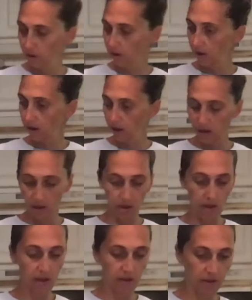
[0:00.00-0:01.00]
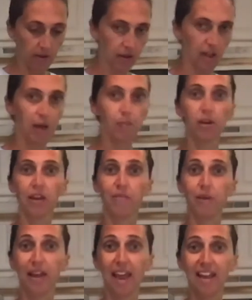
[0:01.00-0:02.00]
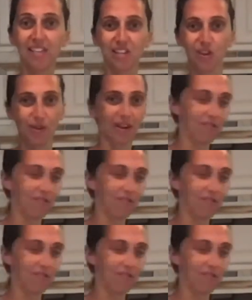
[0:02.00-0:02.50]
Okay, I'm gonna give my hands a quick